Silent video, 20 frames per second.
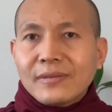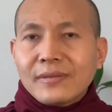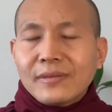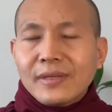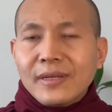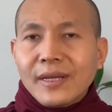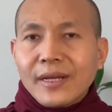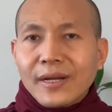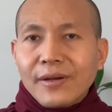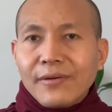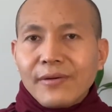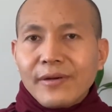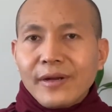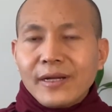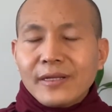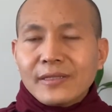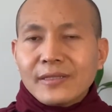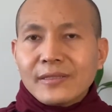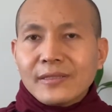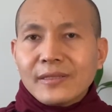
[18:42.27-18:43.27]
aggregate.
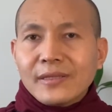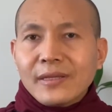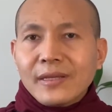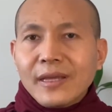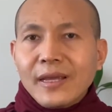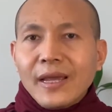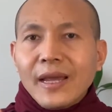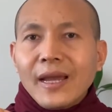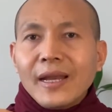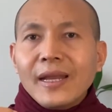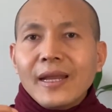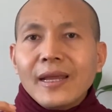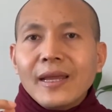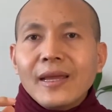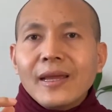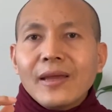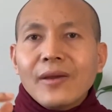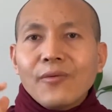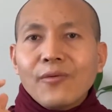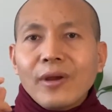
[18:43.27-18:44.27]
And then
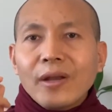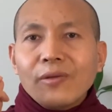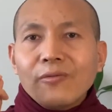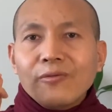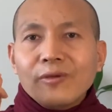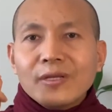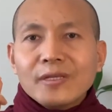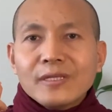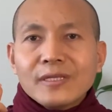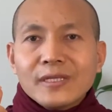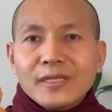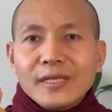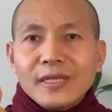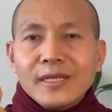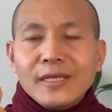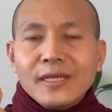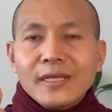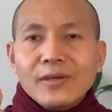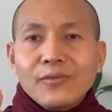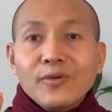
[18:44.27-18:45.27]
when we
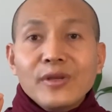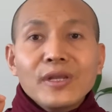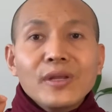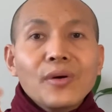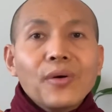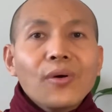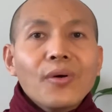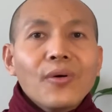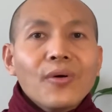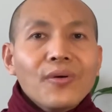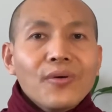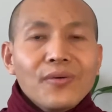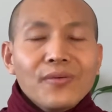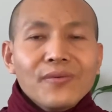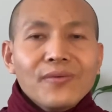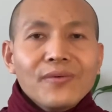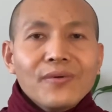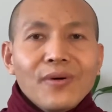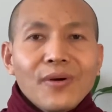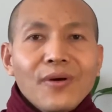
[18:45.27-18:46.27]
see, we know,
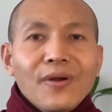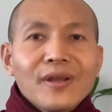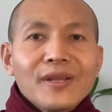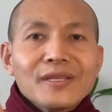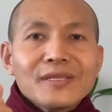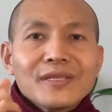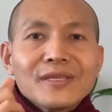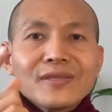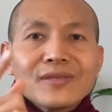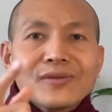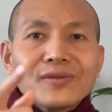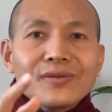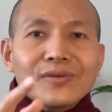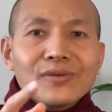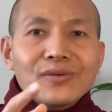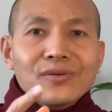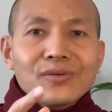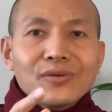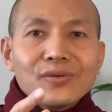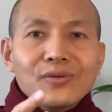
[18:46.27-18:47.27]
or this is
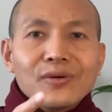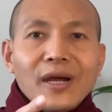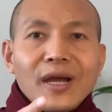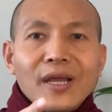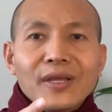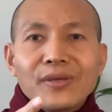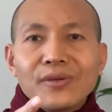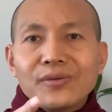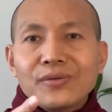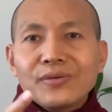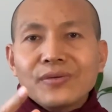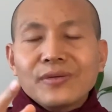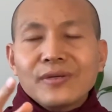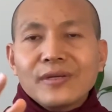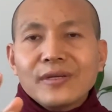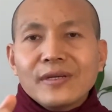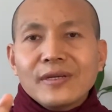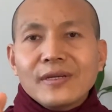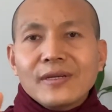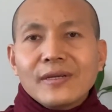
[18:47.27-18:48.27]
who are you,
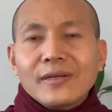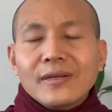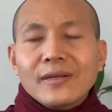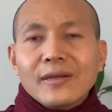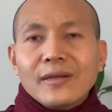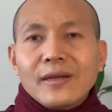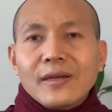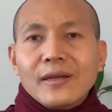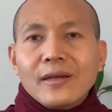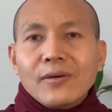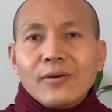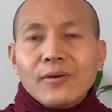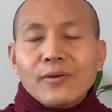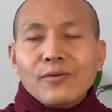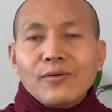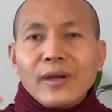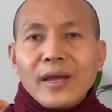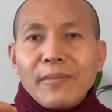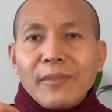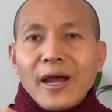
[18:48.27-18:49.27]
who
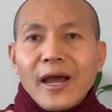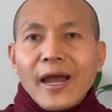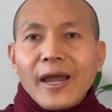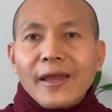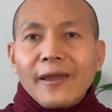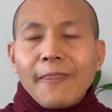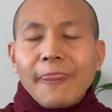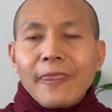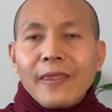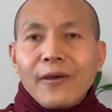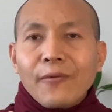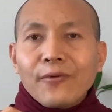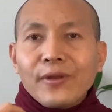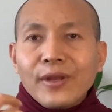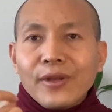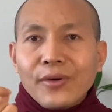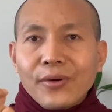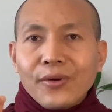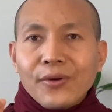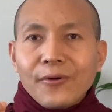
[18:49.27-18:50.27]
am I, we
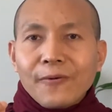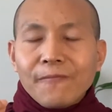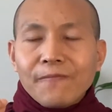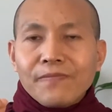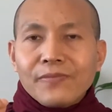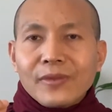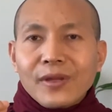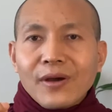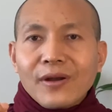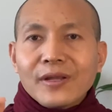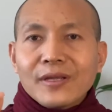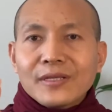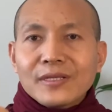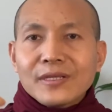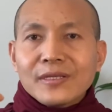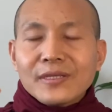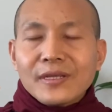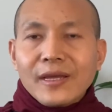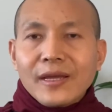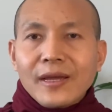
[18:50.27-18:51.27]
know, or this is
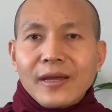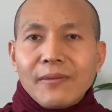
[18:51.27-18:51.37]
the